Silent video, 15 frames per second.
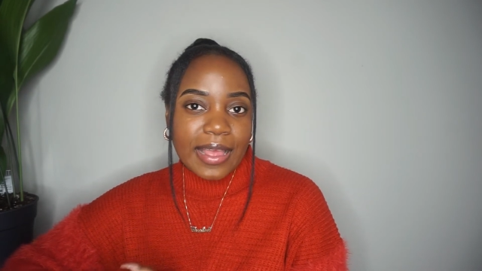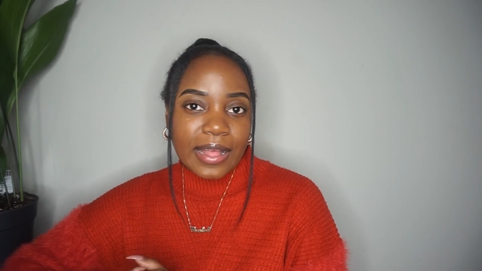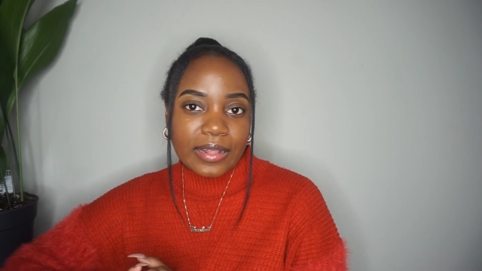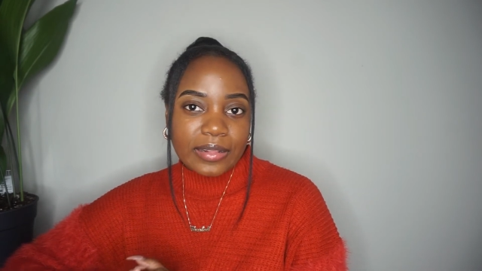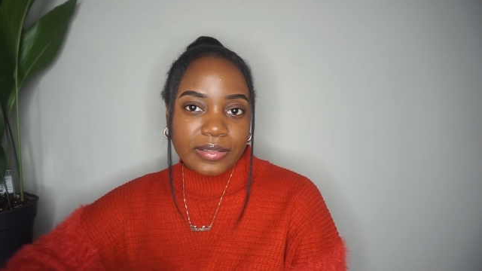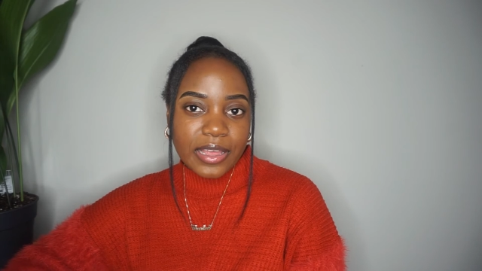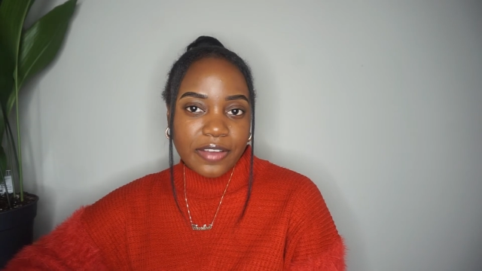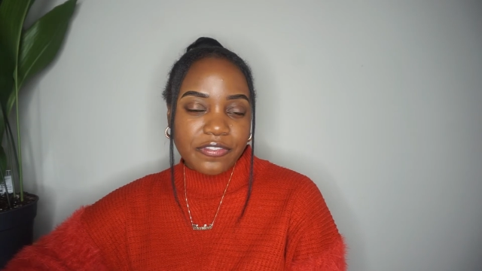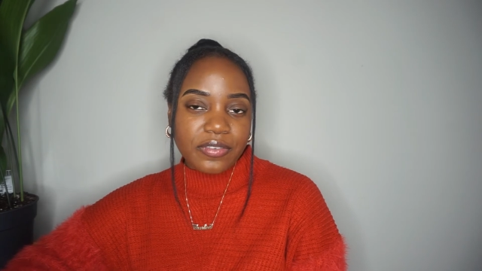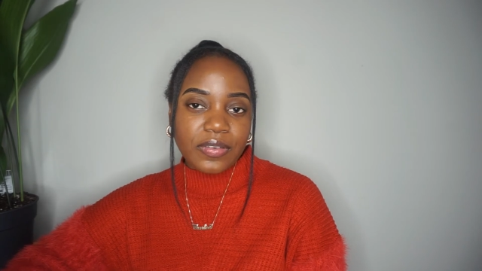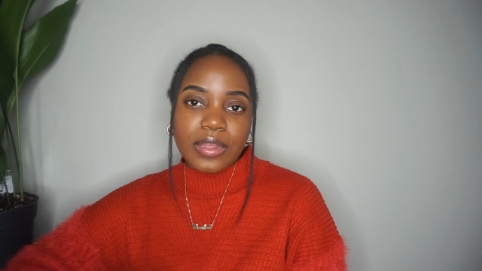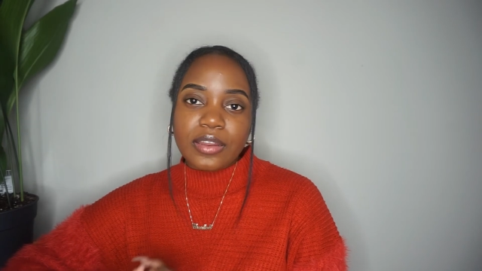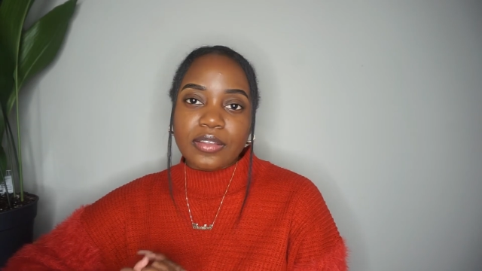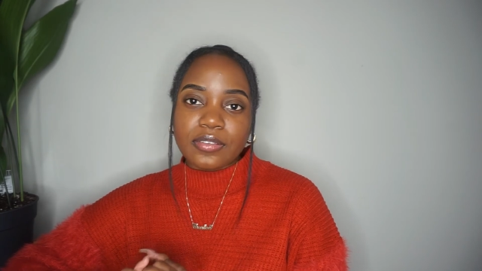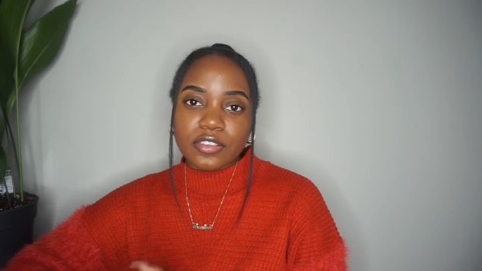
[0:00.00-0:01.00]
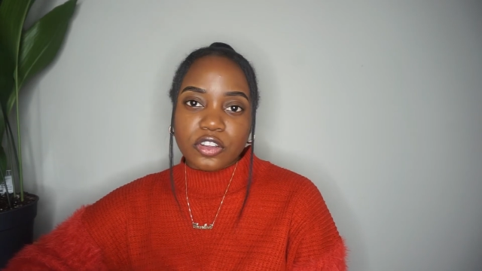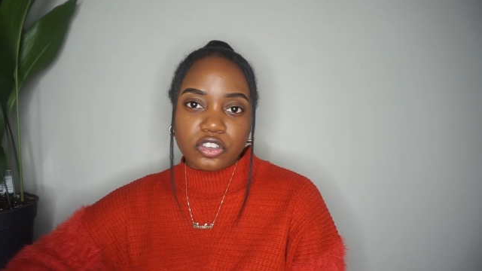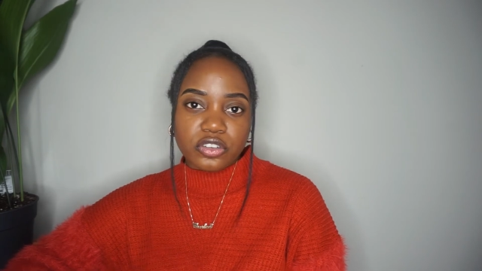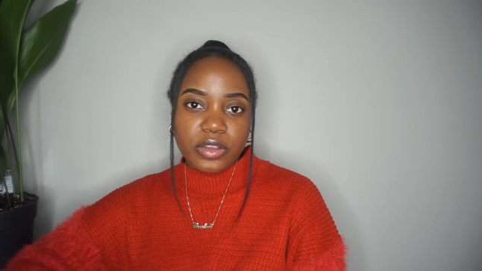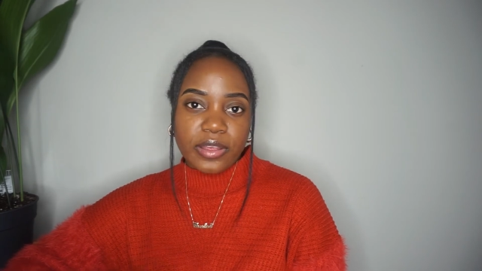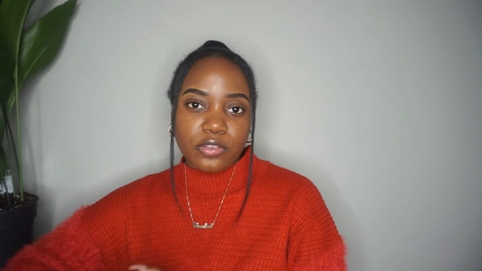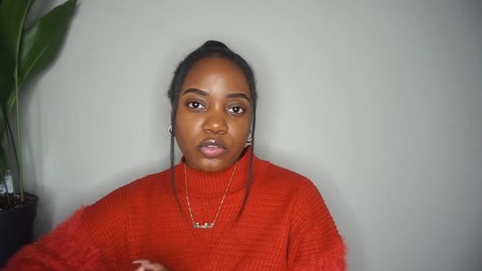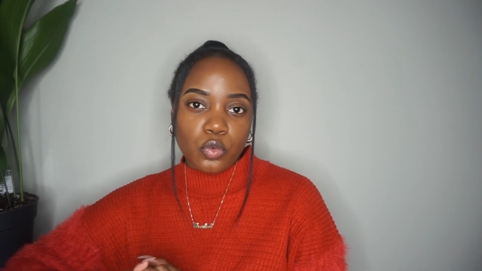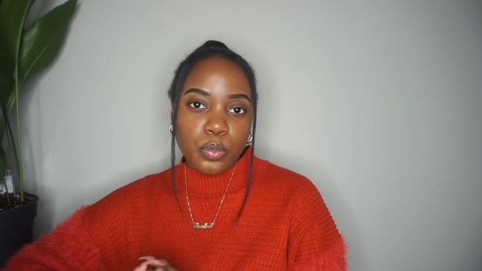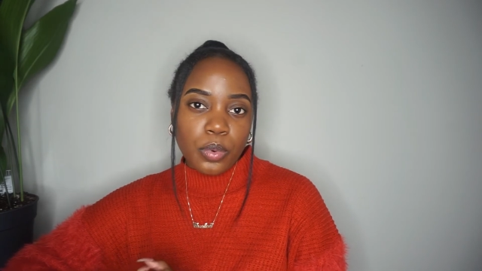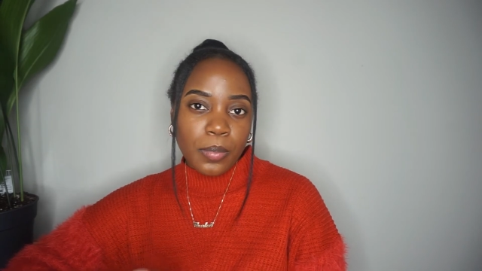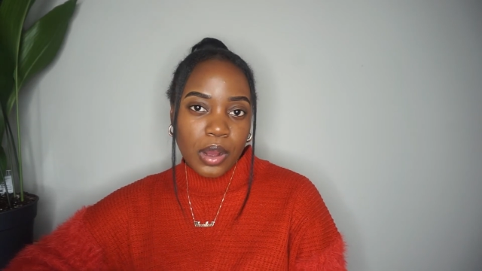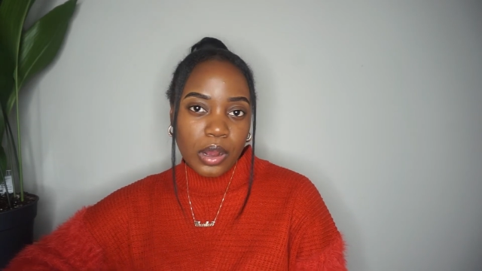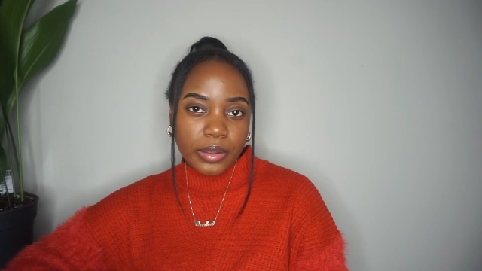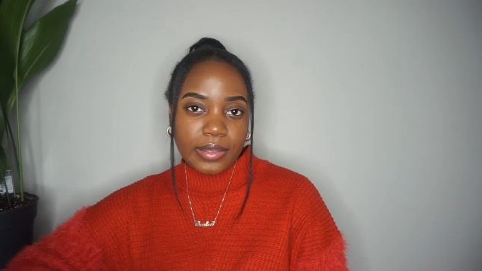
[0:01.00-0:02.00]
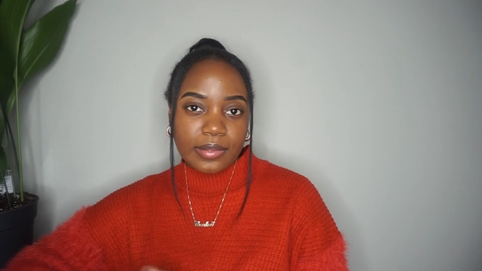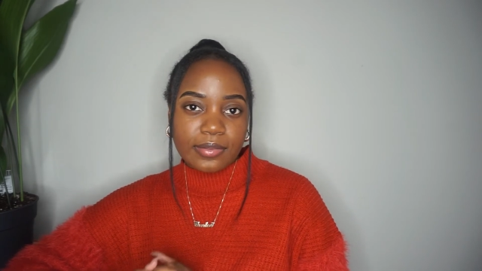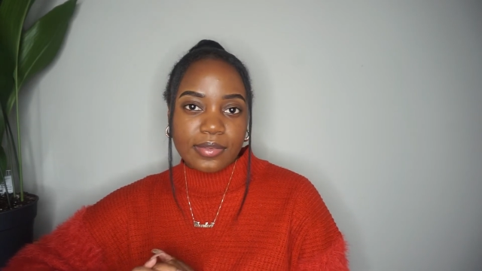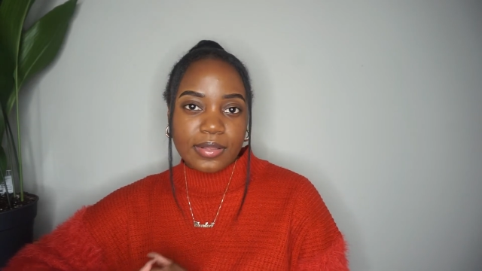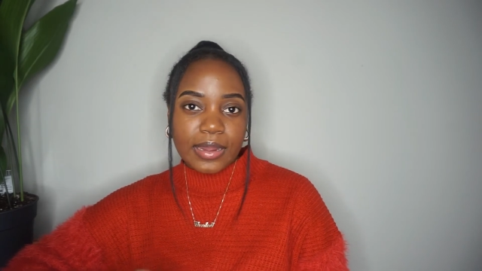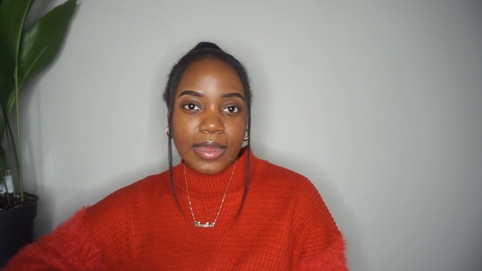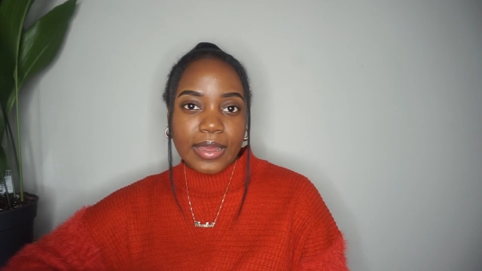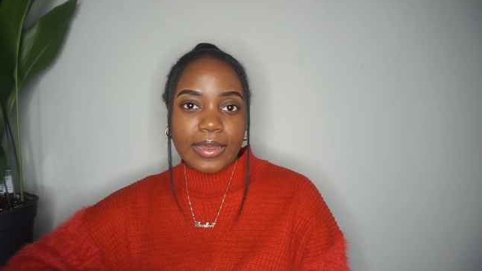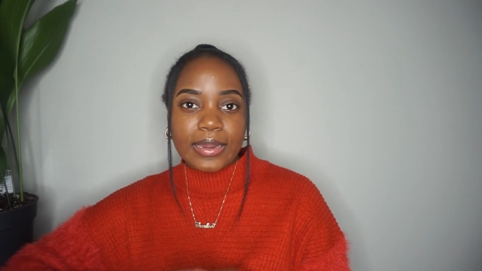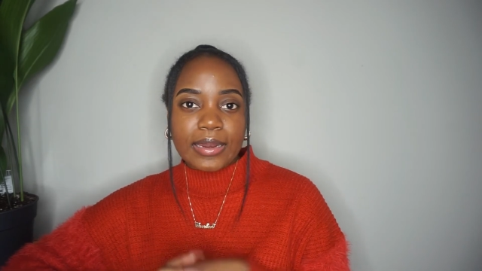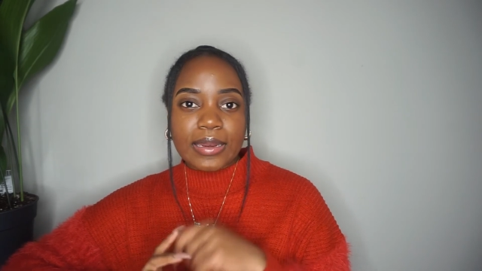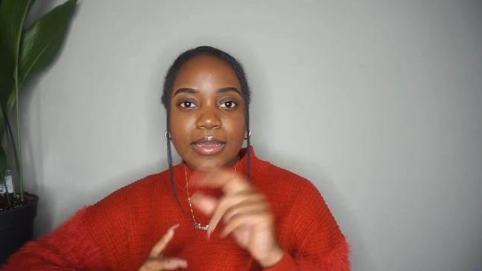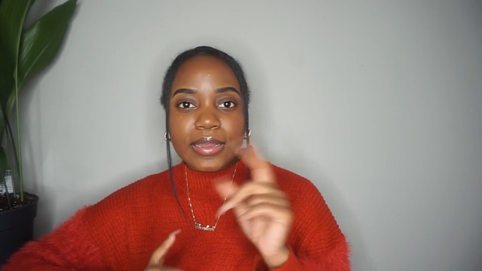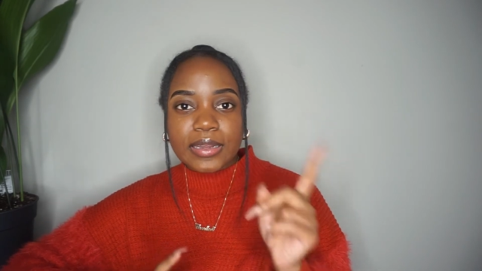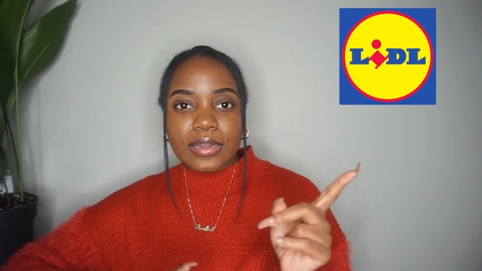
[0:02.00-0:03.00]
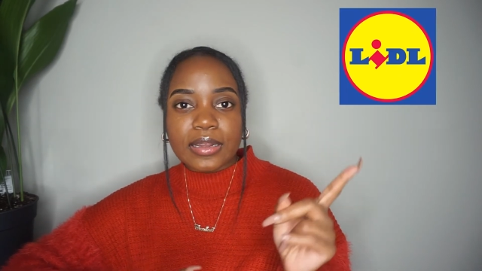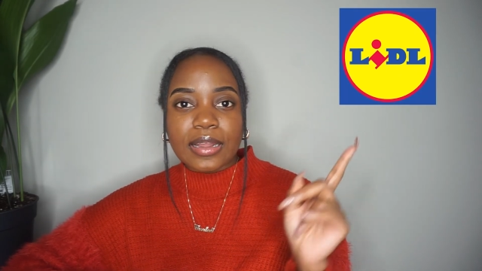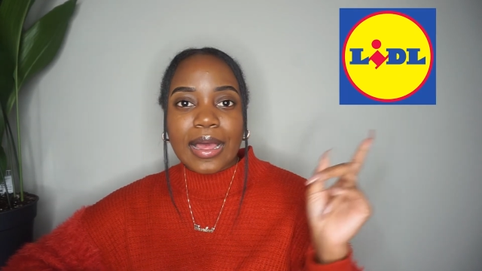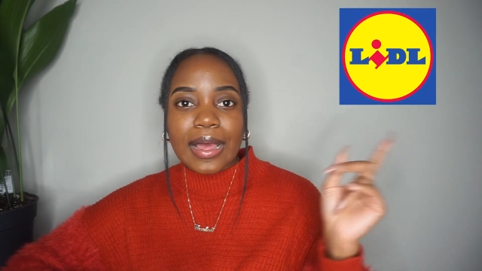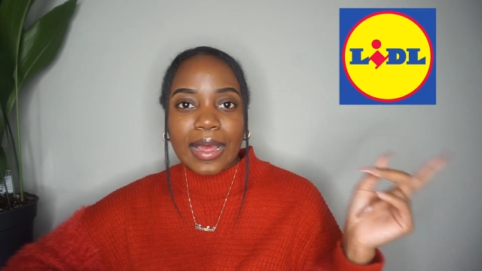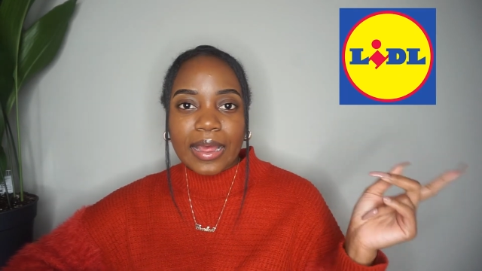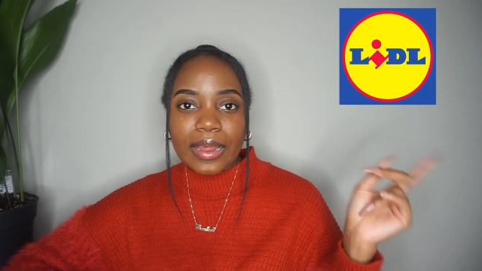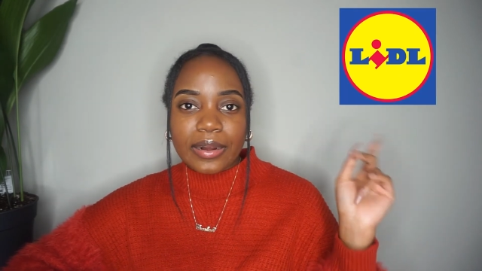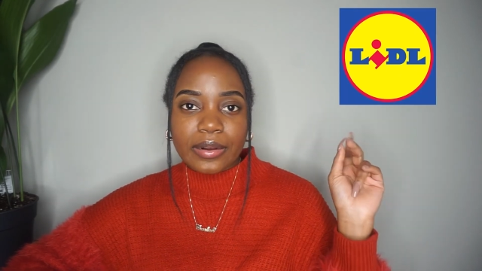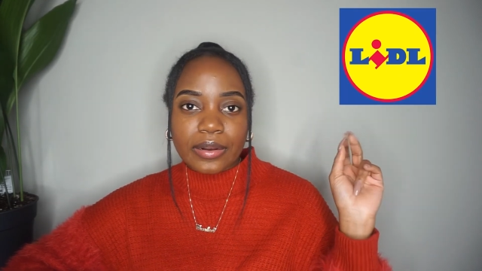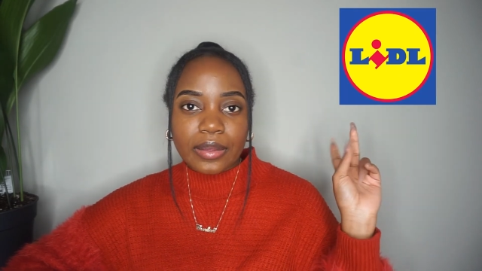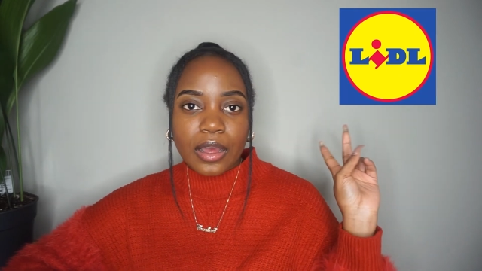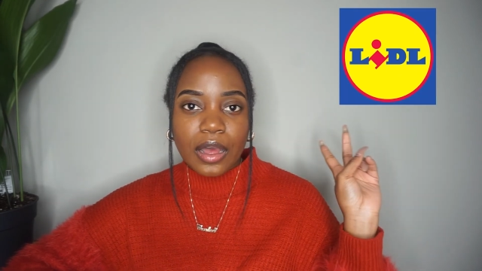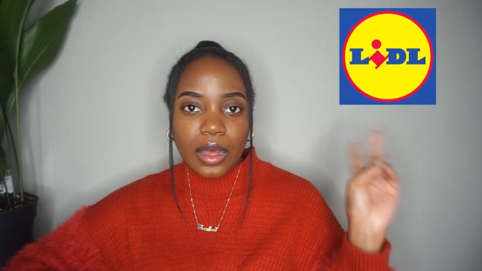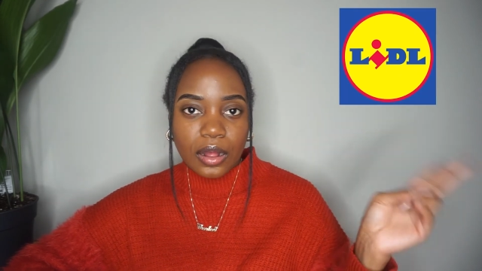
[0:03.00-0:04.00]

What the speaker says: I'll definitely suggest supermarkets like Lidl and